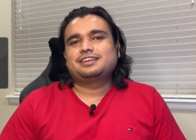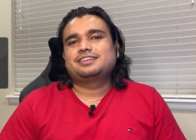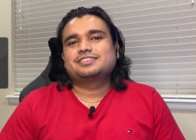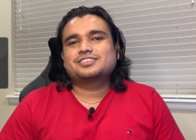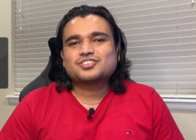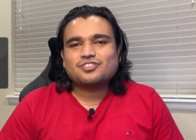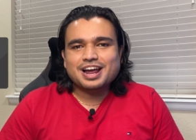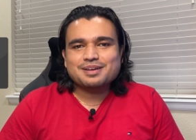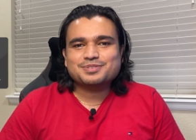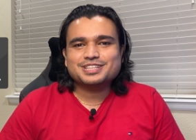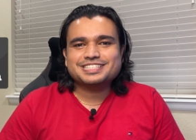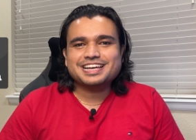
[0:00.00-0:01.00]
subscribe
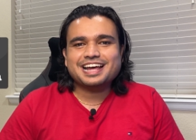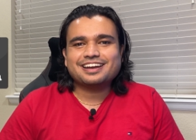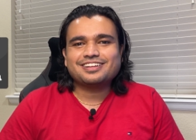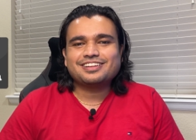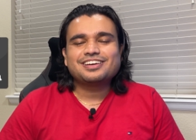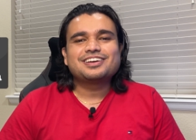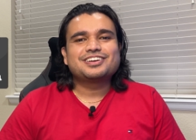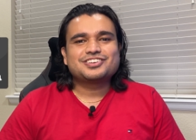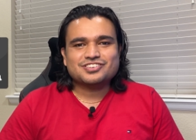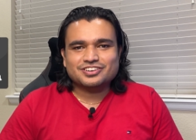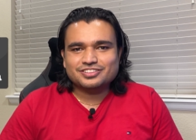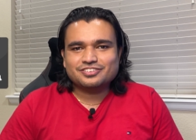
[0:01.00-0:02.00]
to the channel,
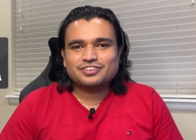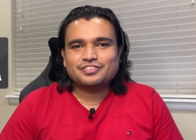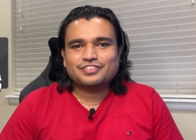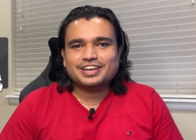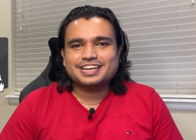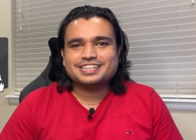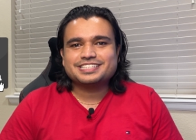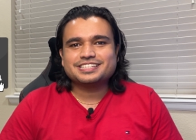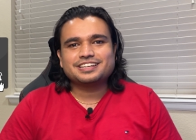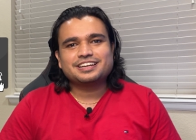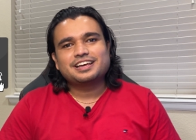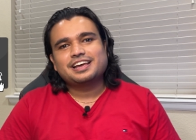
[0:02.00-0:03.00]
turn on the
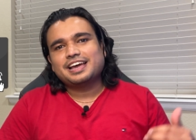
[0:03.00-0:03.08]
notification,